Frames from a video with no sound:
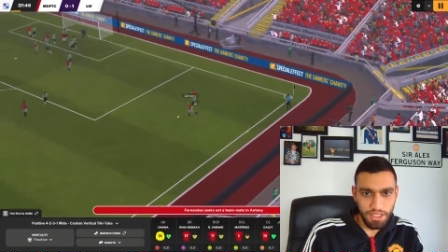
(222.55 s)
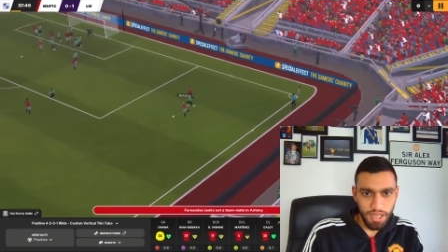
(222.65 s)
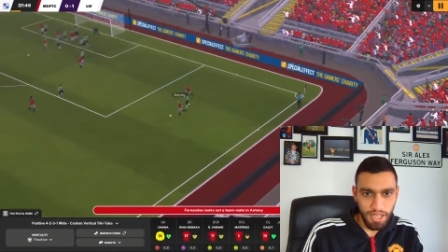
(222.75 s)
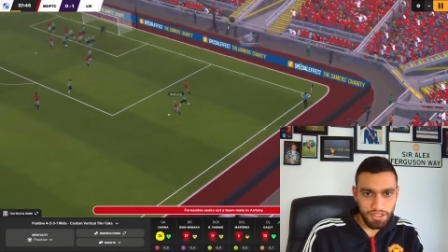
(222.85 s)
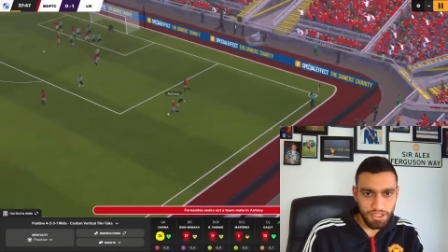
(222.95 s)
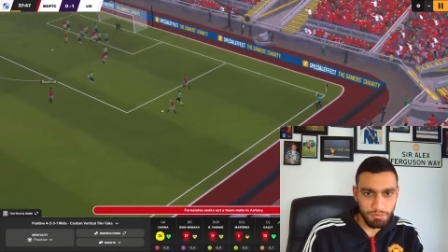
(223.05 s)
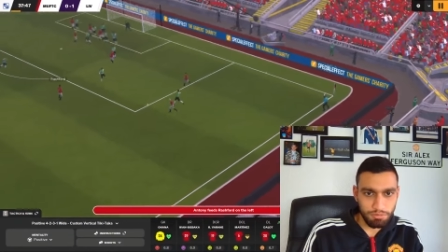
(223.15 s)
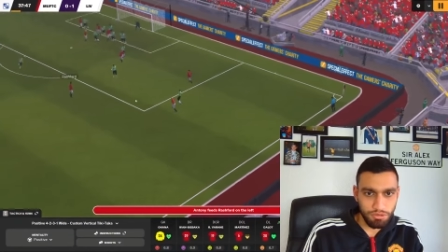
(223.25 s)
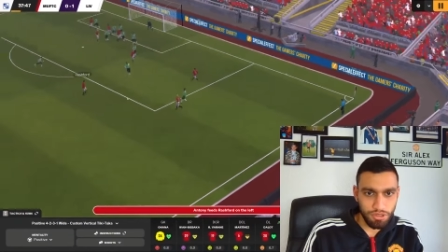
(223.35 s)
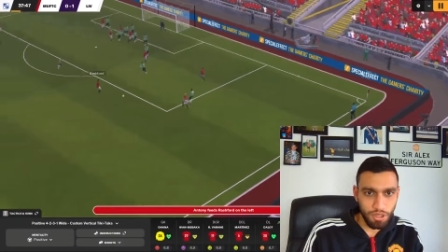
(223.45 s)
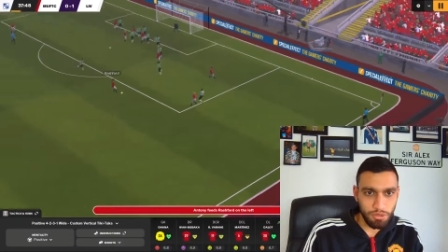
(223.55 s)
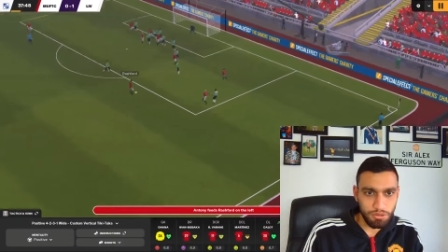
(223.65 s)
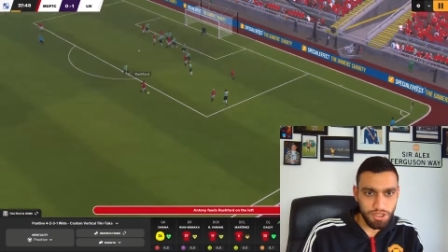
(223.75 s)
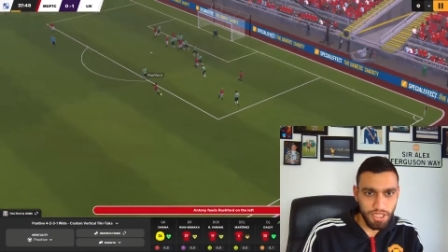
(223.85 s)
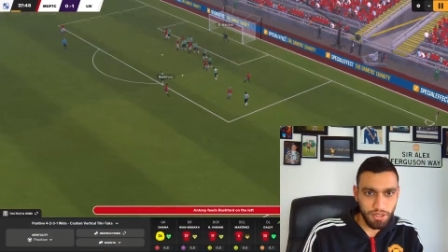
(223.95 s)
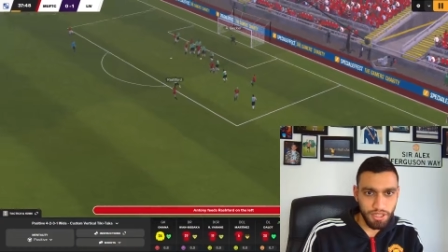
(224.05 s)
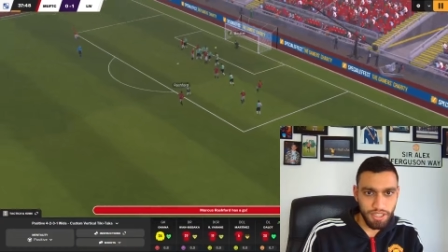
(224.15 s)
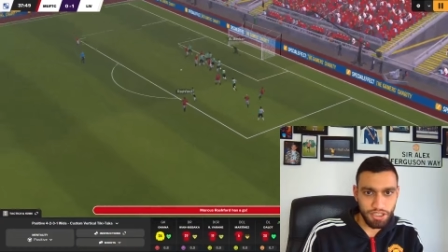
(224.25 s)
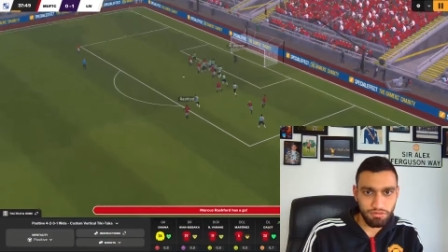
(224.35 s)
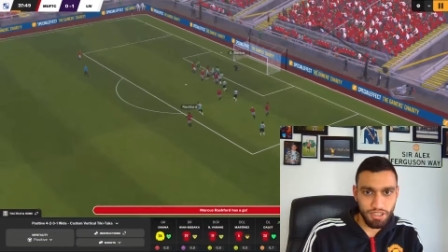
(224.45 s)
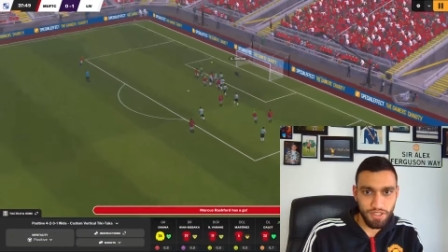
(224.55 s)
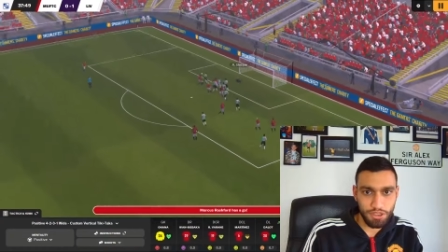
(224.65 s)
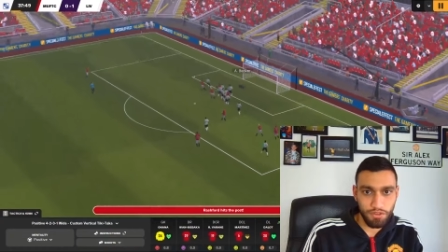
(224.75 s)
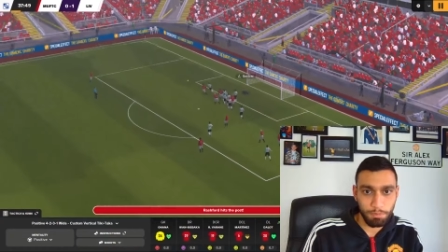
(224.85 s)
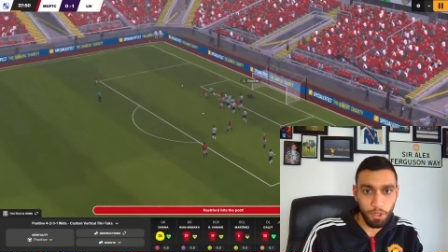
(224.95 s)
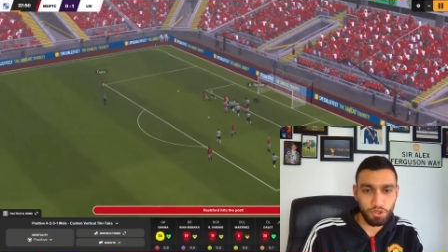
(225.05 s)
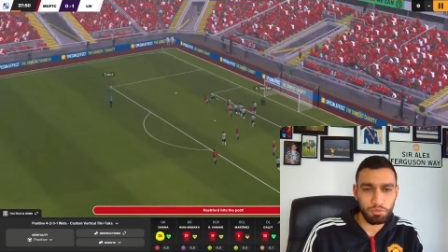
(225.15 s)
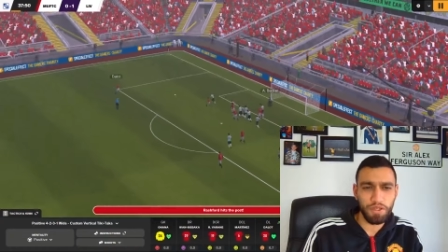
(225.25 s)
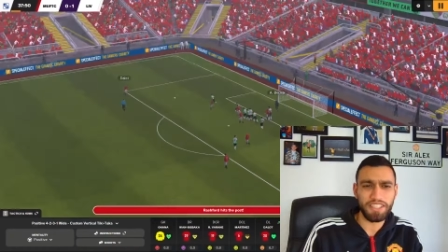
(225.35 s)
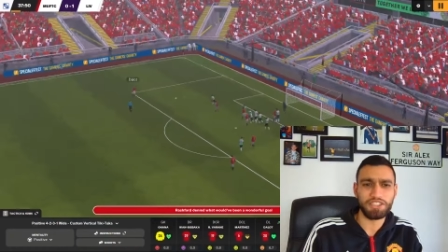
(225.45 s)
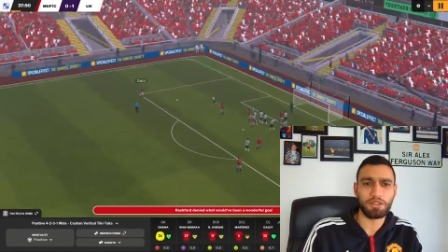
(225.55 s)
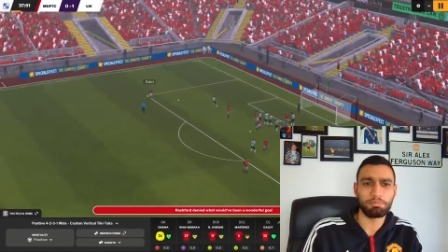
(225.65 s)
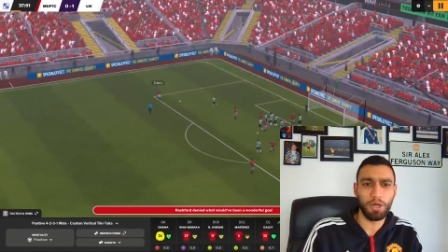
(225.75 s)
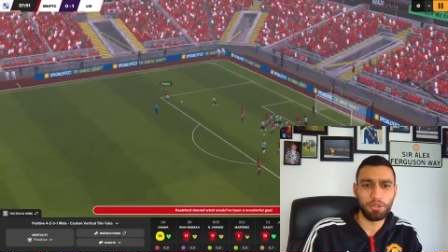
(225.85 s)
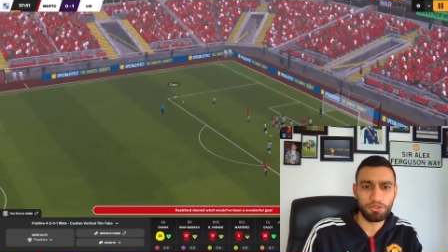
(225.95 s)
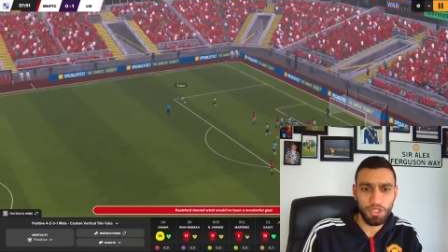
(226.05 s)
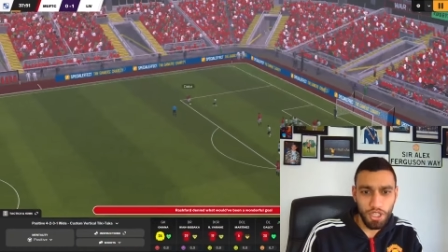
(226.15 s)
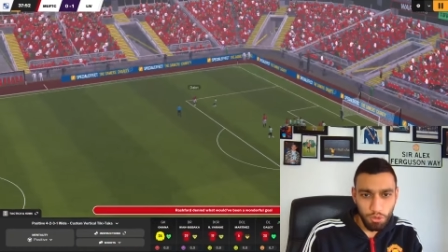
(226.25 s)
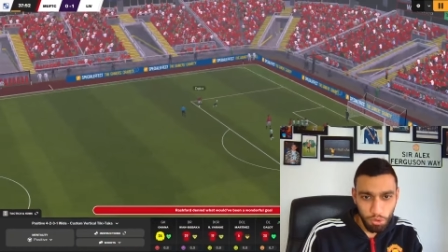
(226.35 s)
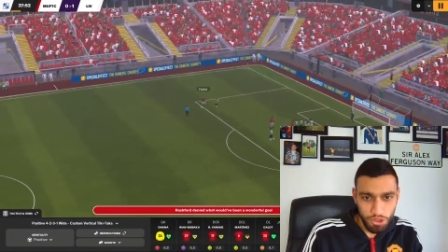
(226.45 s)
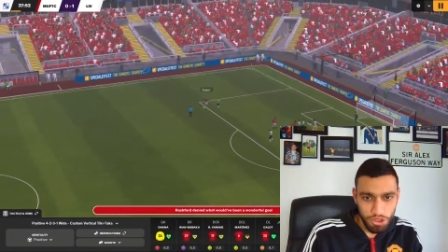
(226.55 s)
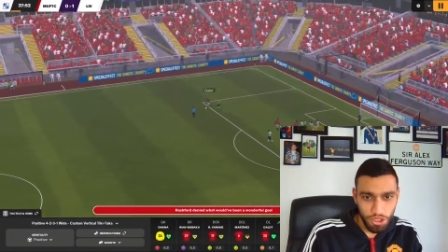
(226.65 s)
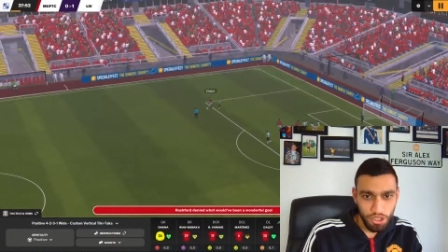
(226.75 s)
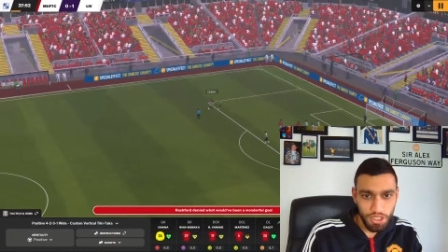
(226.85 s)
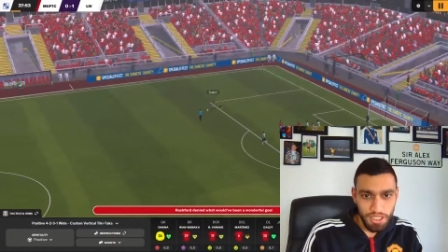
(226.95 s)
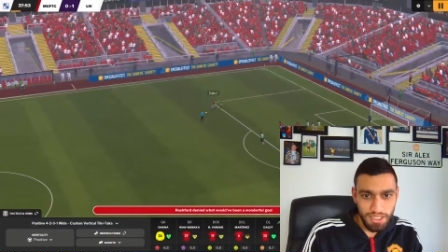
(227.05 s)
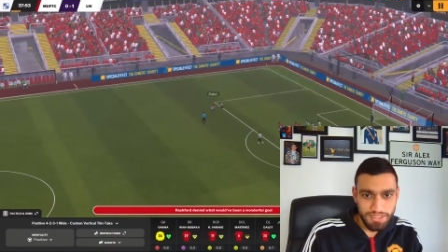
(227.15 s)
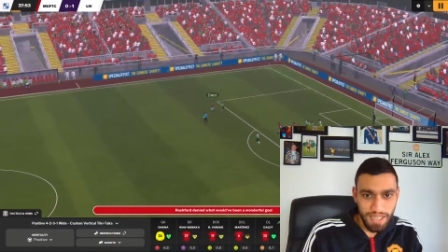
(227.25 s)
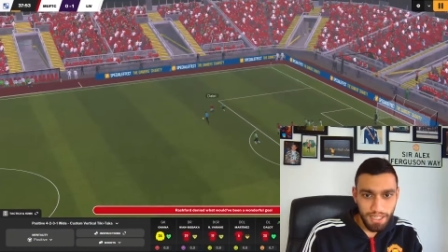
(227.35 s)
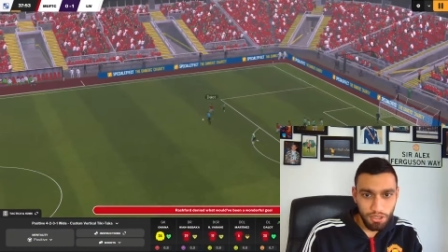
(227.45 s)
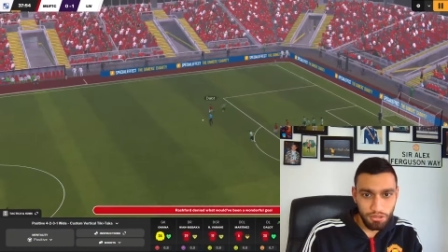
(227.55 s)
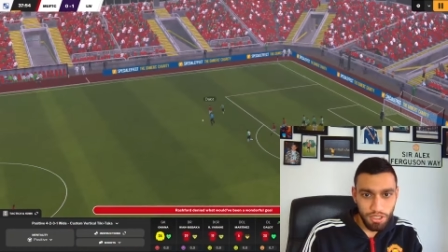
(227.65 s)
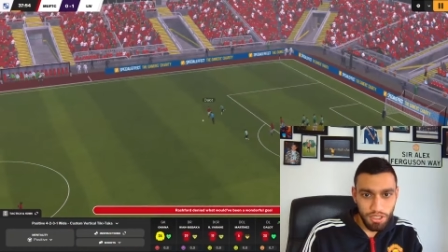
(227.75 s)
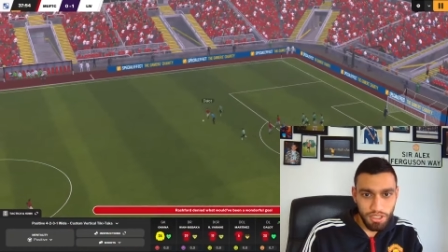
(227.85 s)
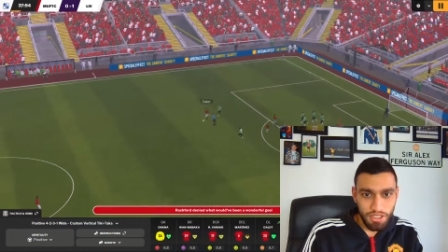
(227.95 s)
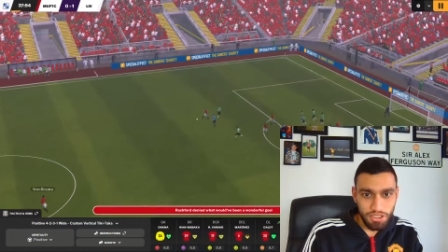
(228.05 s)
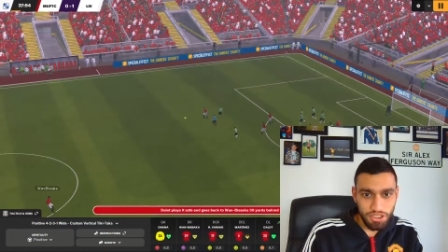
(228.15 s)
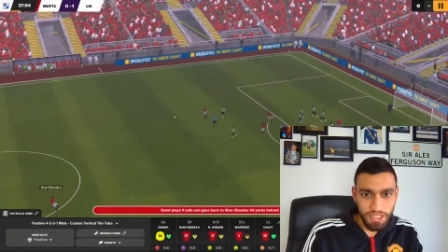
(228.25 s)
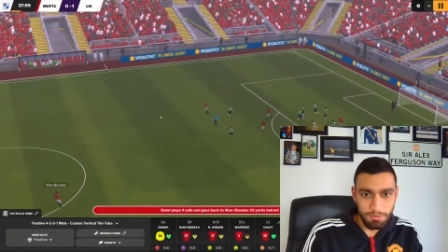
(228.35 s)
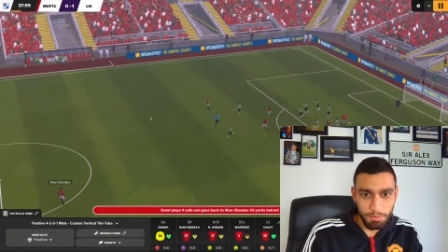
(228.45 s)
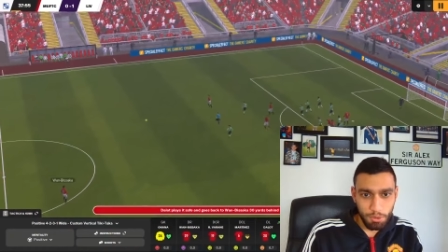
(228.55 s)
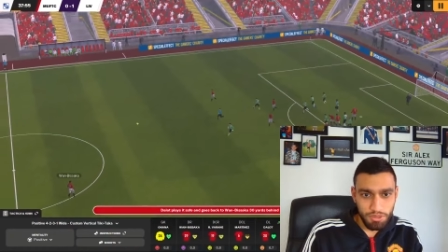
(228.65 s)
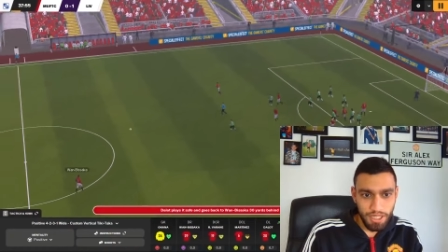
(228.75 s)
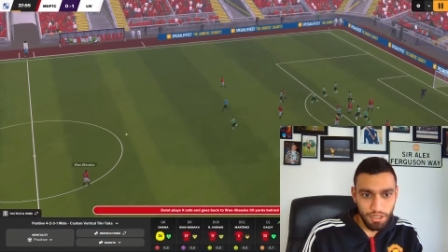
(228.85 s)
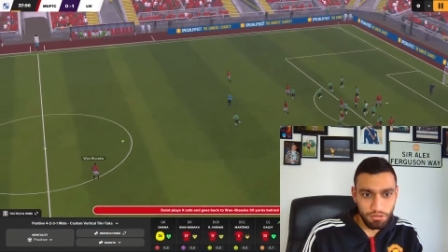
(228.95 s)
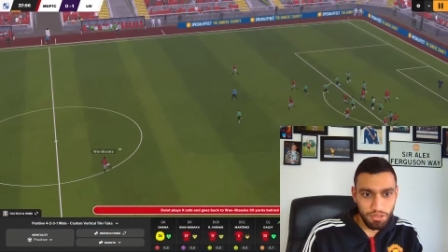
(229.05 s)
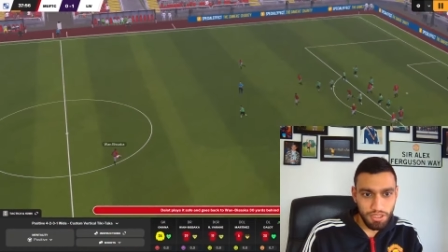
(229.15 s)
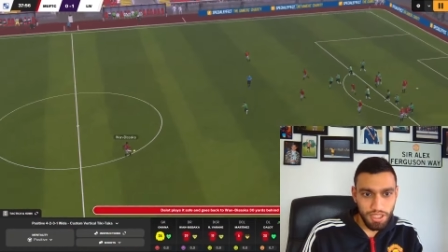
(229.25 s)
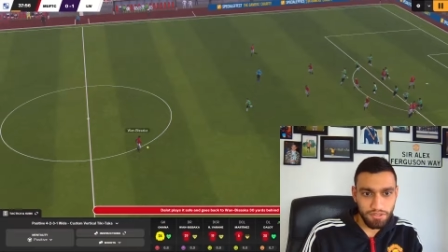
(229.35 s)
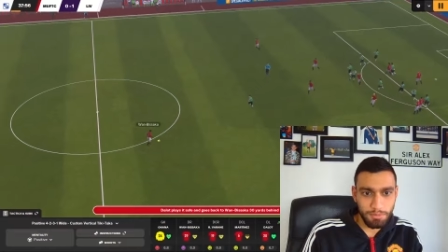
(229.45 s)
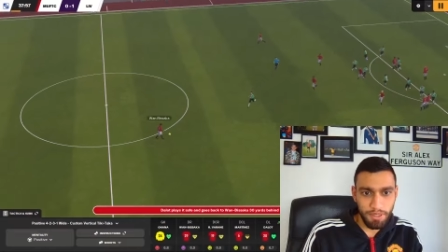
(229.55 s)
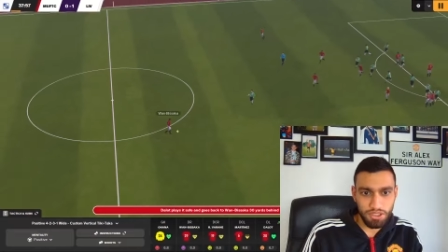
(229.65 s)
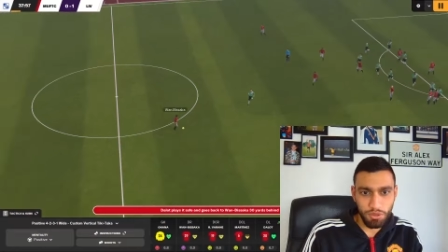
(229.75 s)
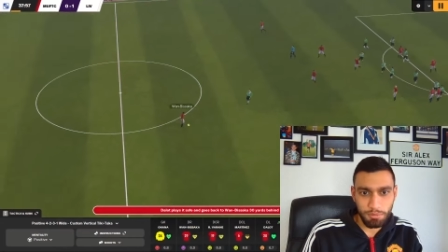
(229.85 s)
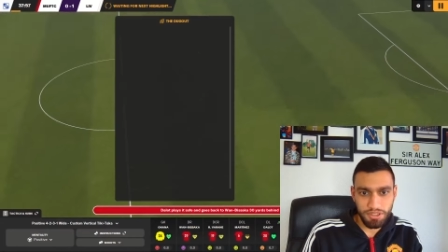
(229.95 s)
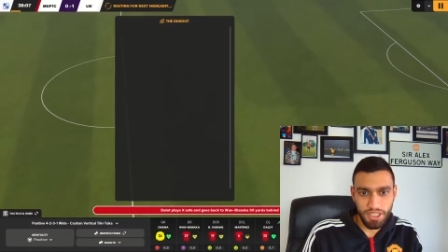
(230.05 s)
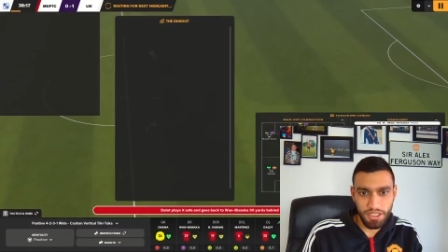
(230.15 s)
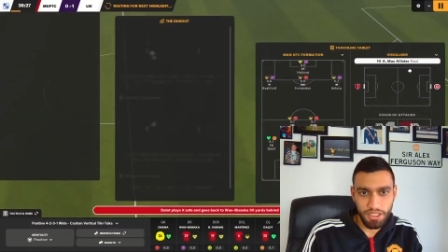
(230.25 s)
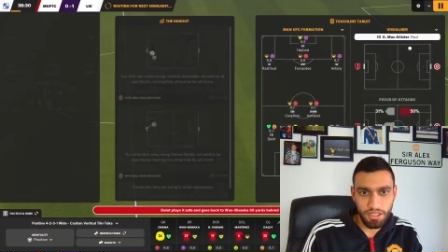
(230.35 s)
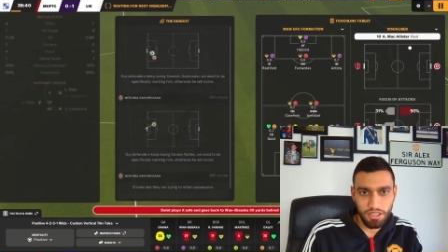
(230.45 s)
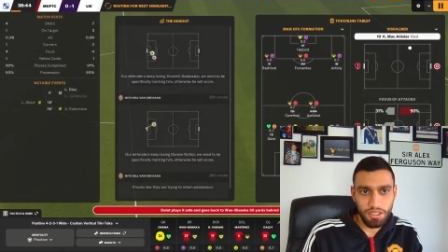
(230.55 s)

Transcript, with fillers: Antony Bruno. Are we going to get another connection? Rashford, edge of the box. Hits the post. What a shot. It's Dalot. Just keep the ball, Dalot. Gives it back to Wan-Bissaka.